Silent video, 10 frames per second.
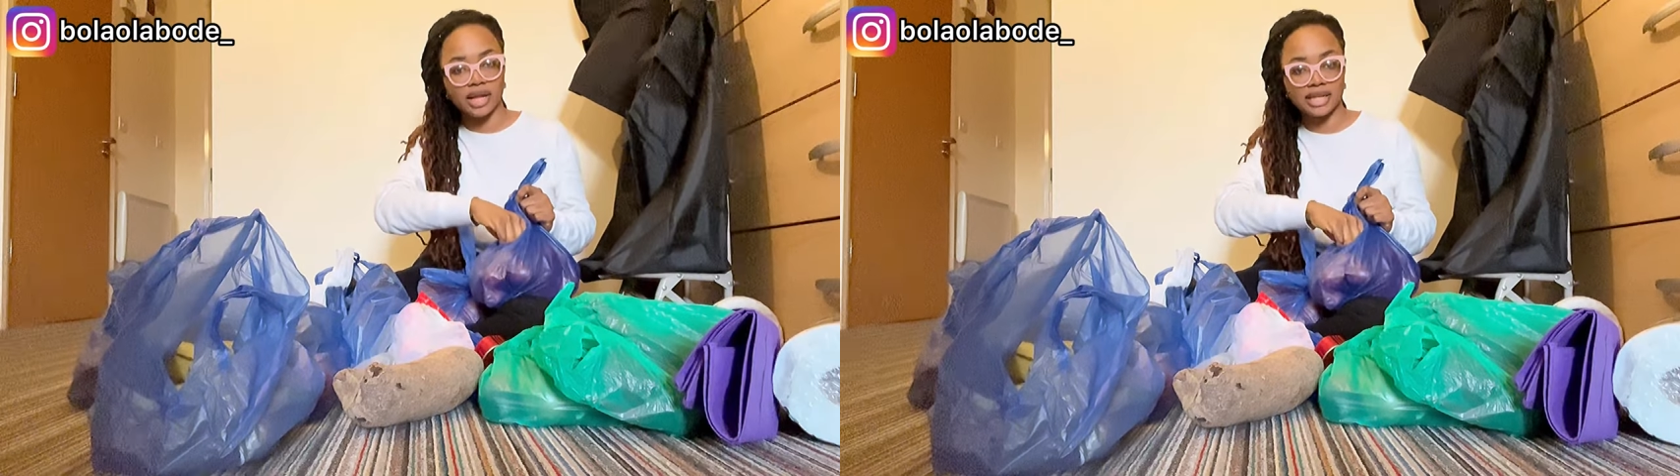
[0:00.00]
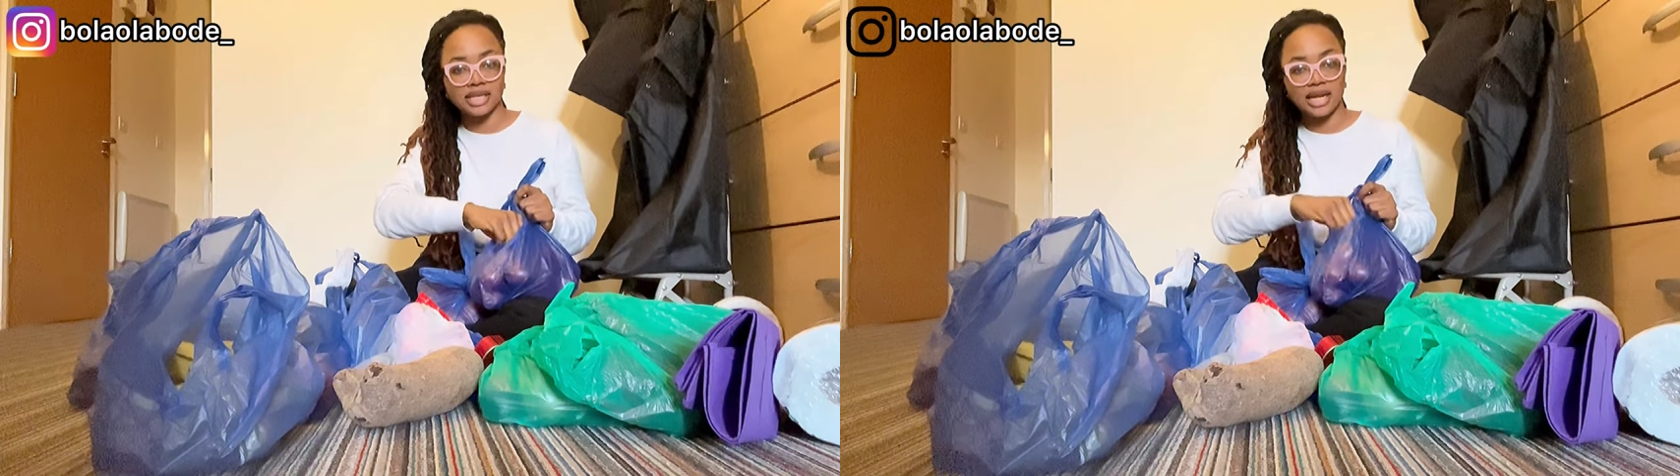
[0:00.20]

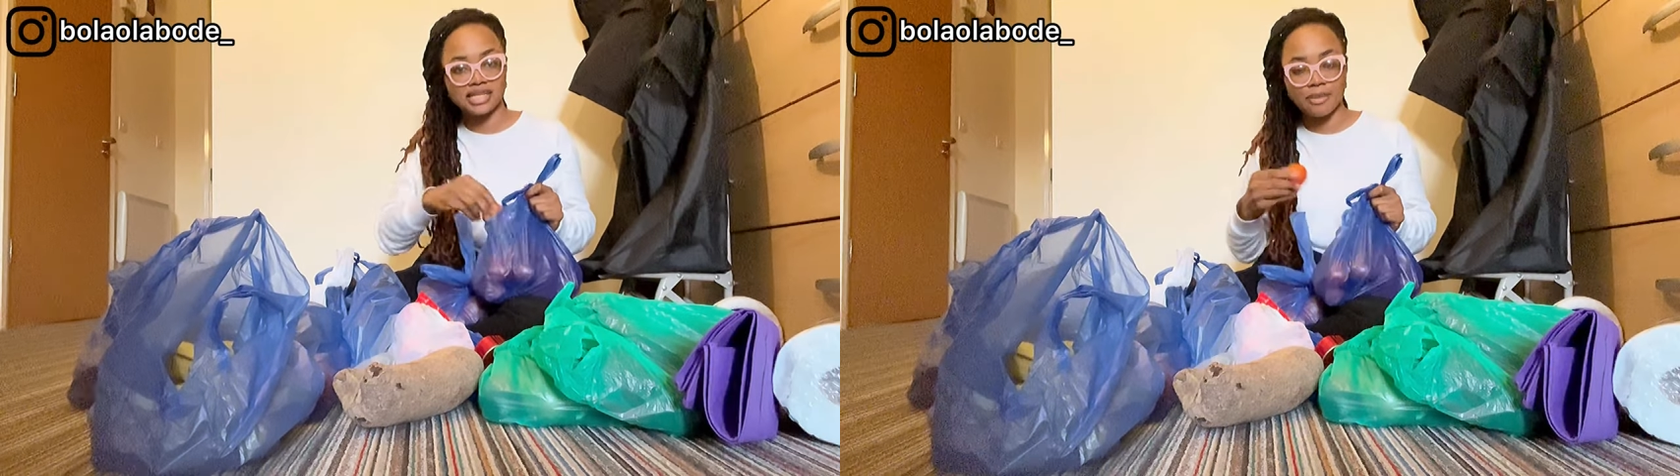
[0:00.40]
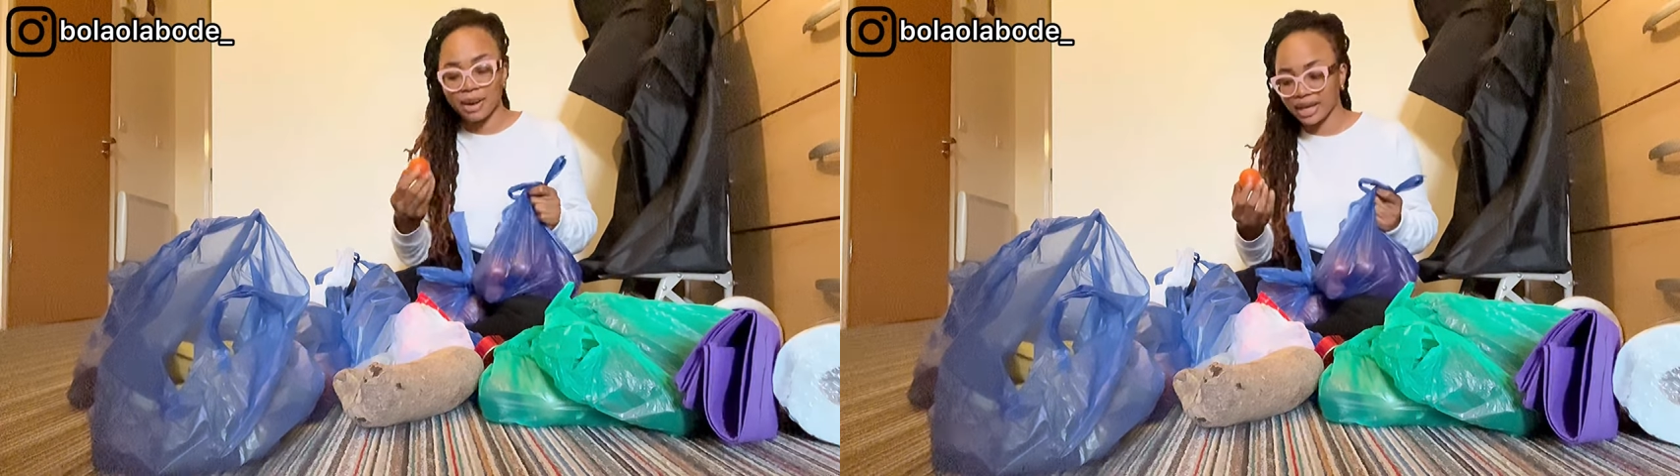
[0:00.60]
like the
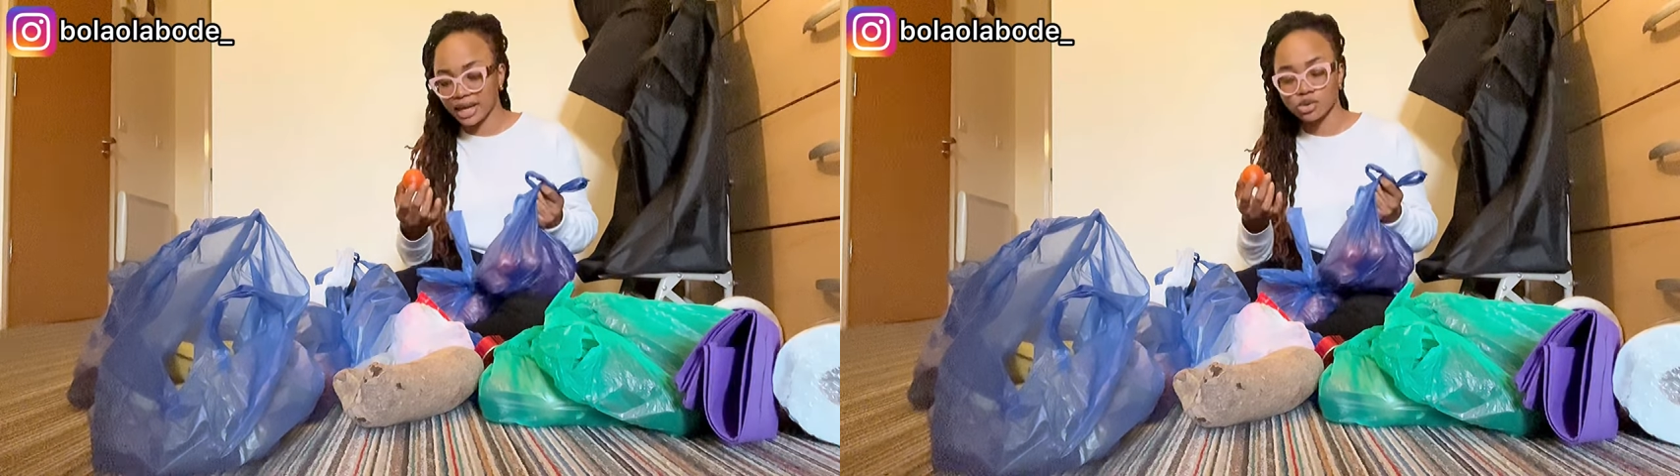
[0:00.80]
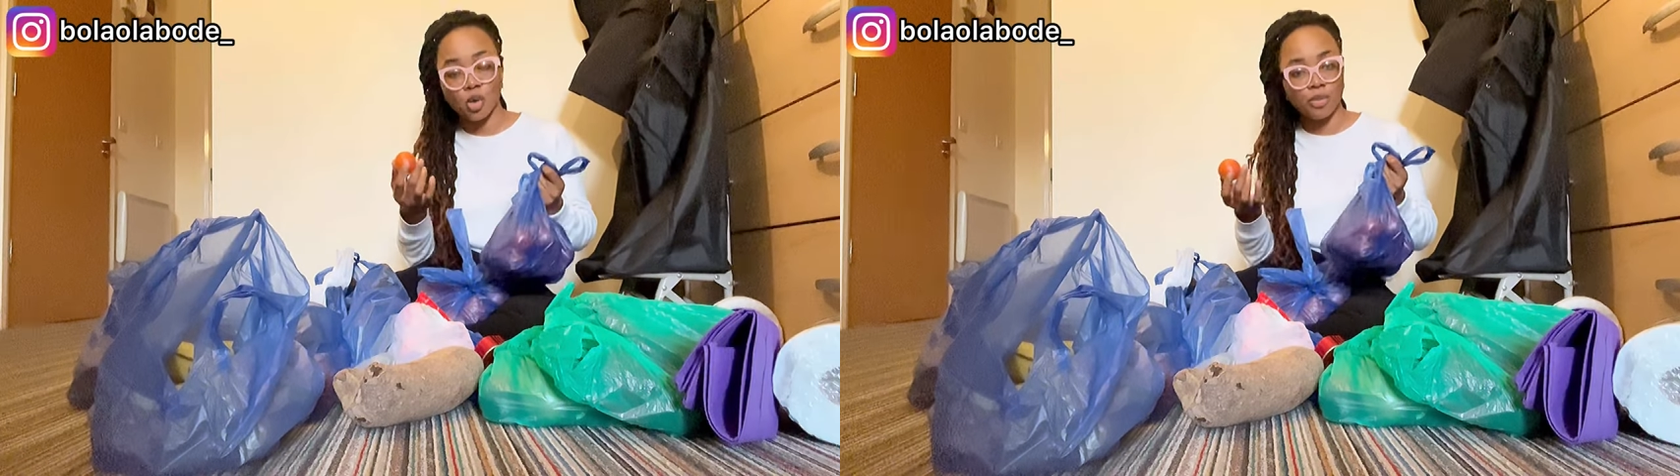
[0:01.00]
Leicester
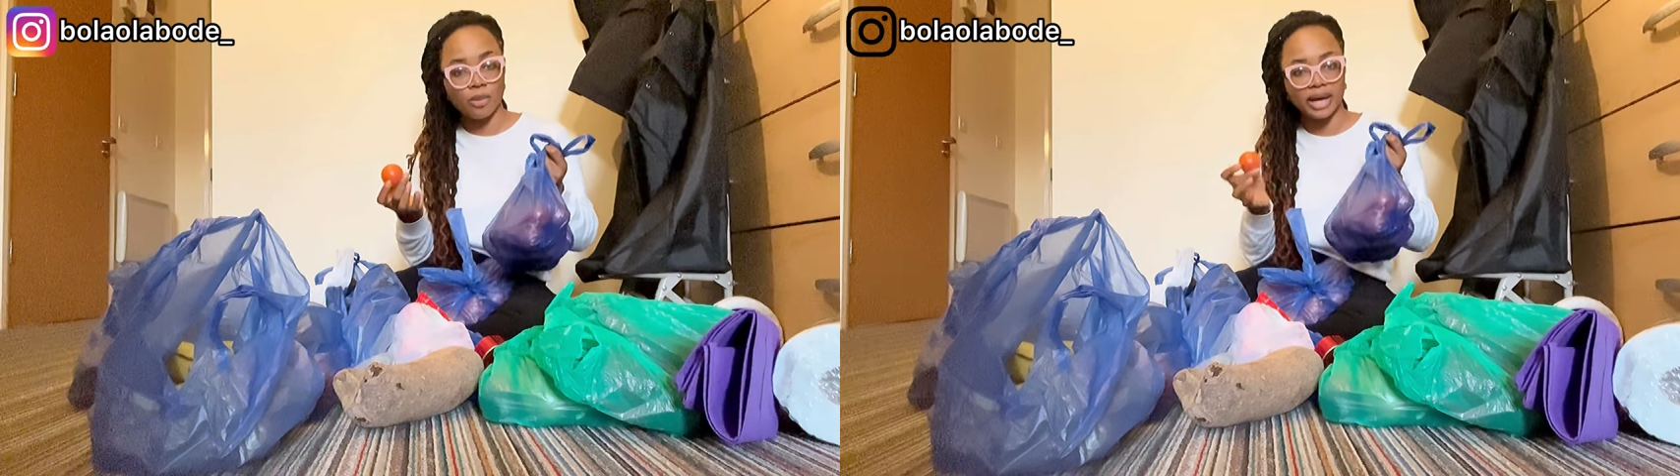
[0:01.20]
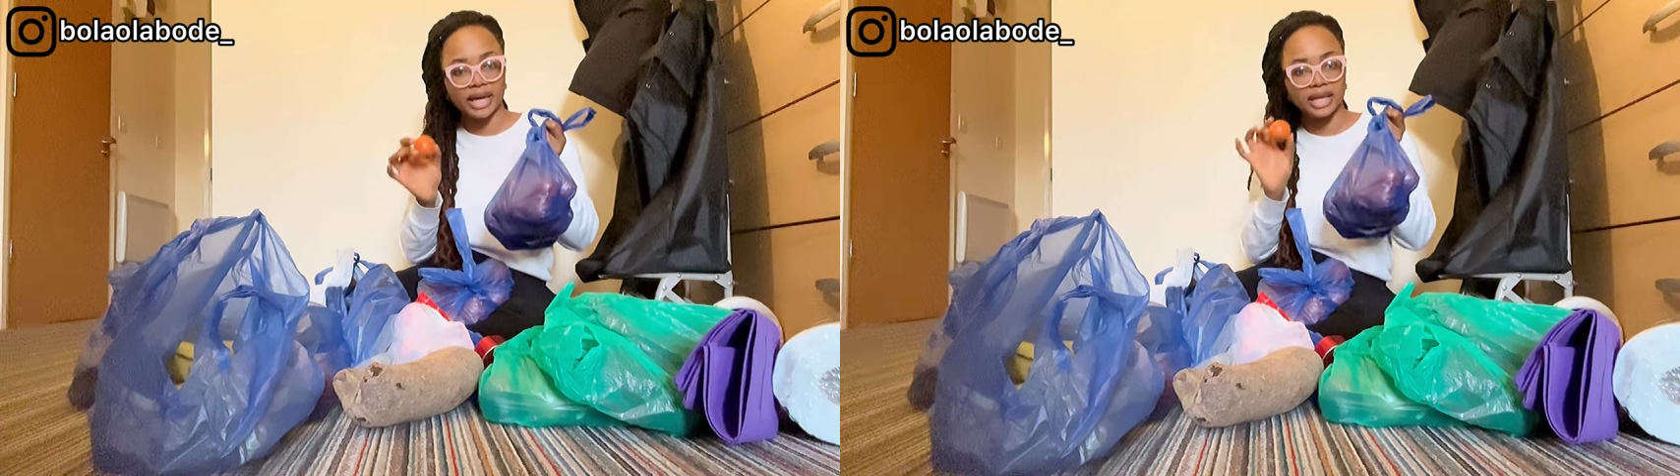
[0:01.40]
Market, open
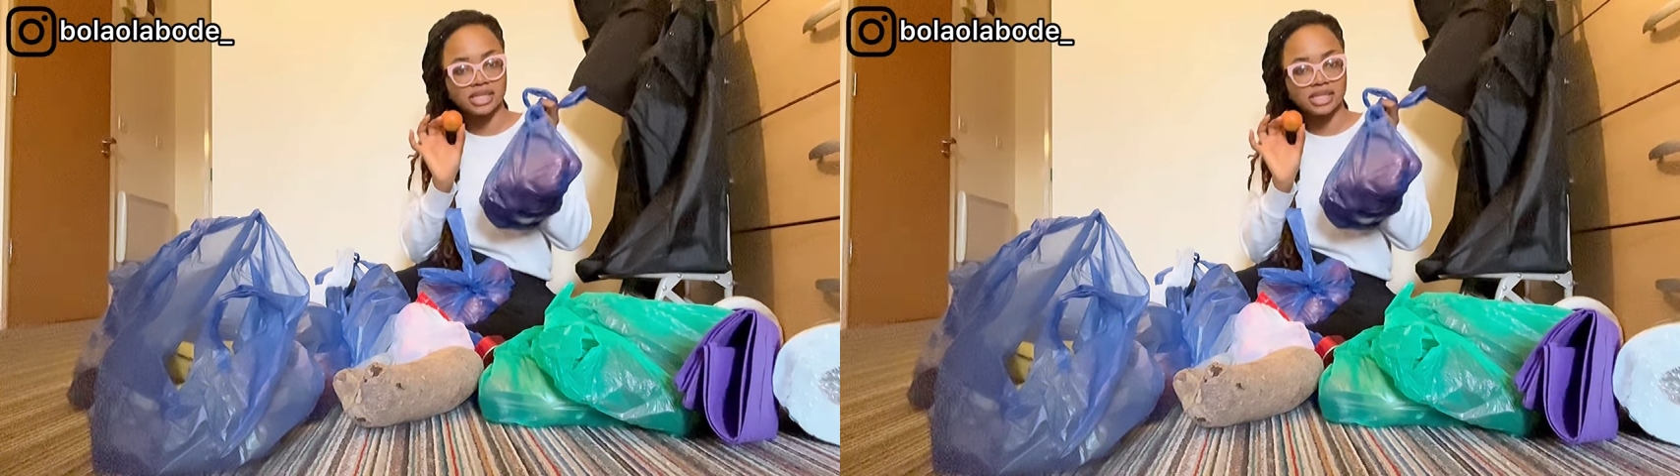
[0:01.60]
market,